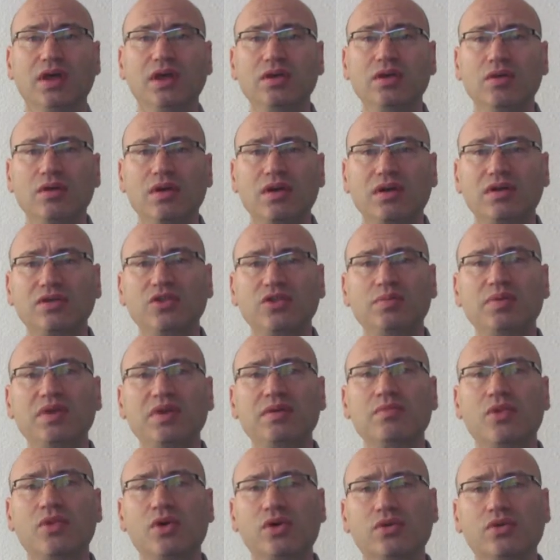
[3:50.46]
You learn to be
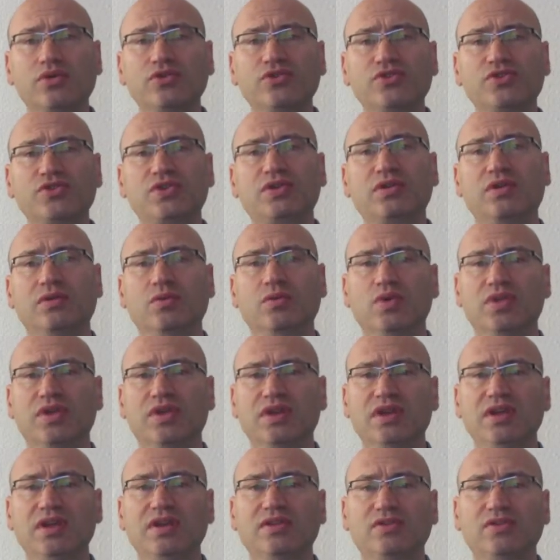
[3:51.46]
more concerned with the
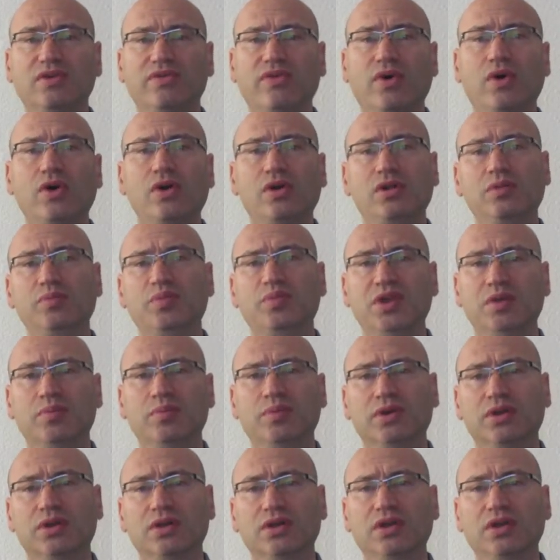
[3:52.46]
needs of all
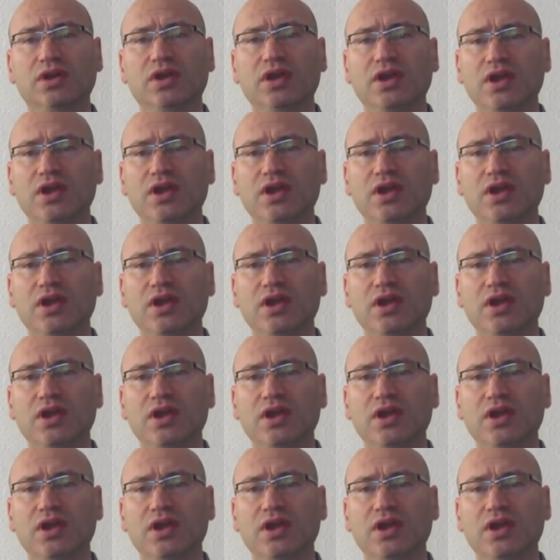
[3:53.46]
people,